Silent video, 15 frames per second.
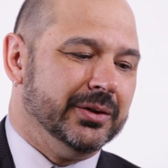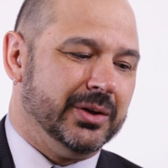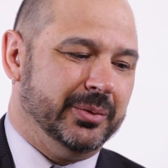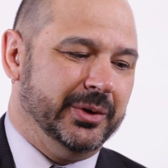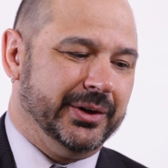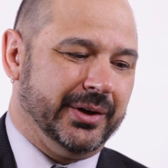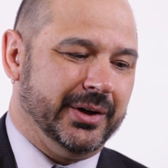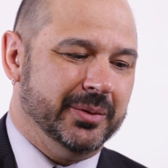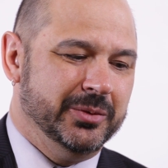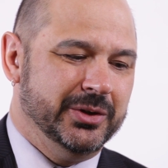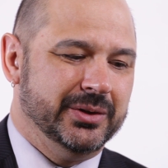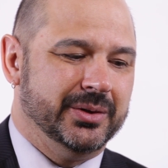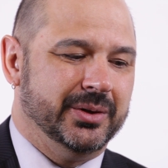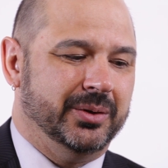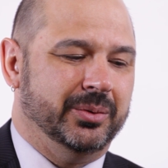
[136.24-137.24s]
So when it comes
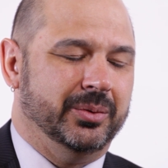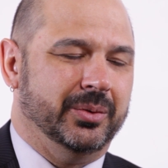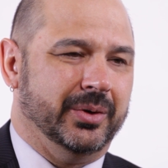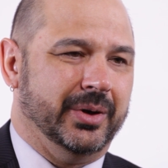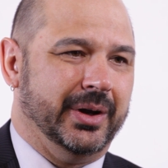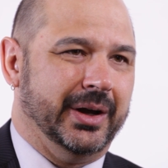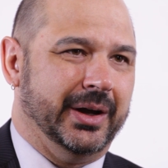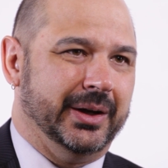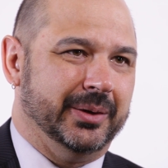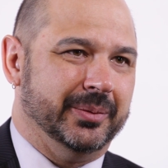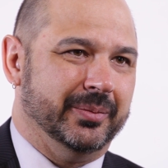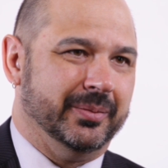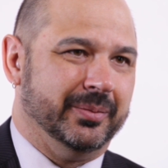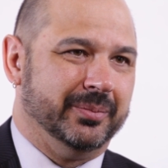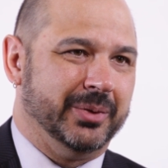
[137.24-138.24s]
to
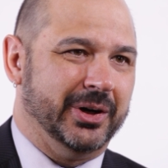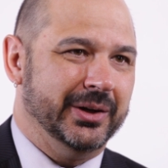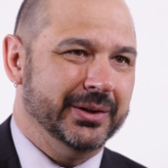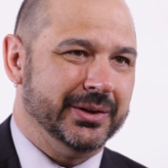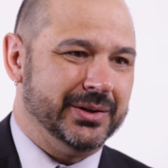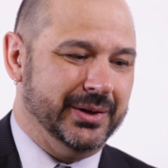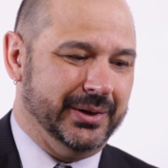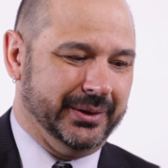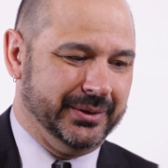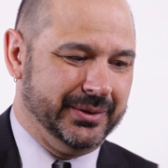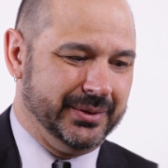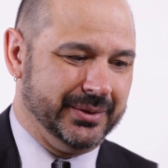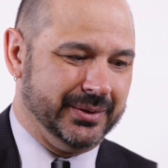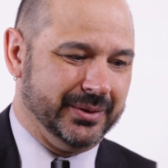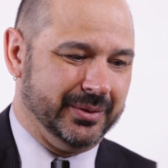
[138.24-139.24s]

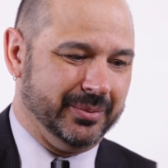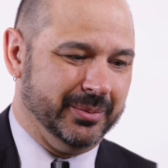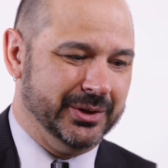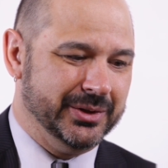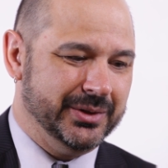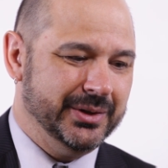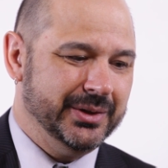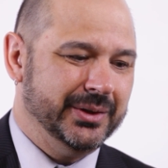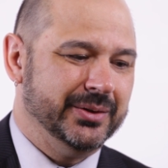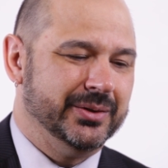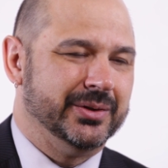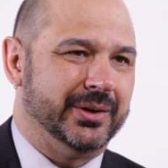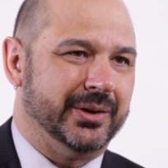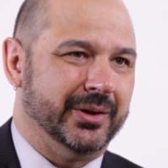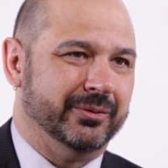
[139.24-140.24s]
politics,
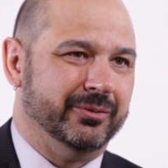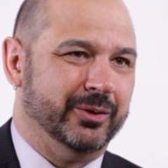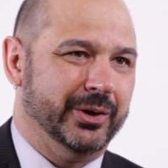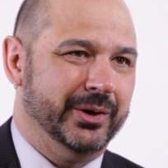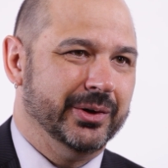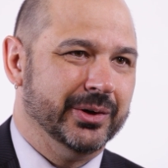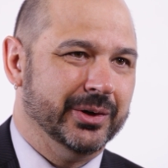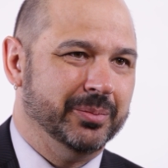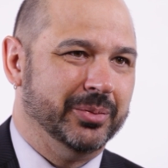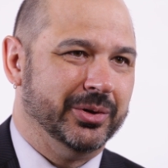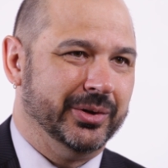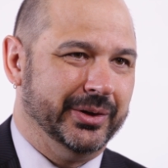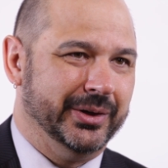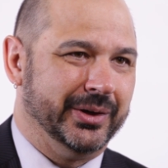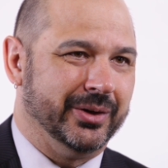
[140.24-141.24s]
machines are very good
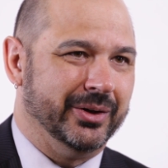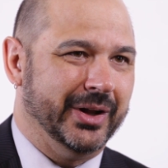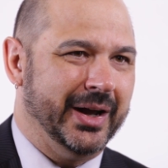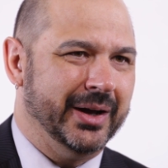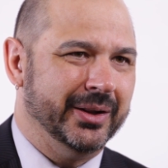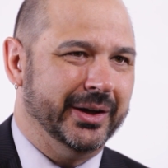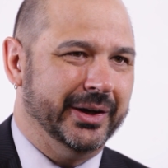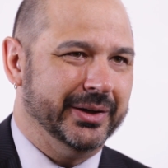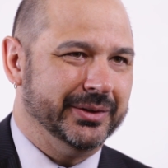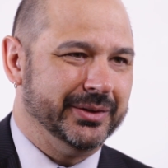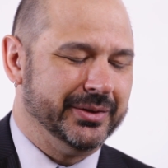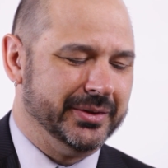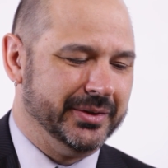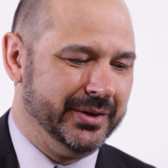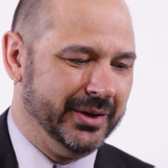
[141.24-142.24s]
political allies.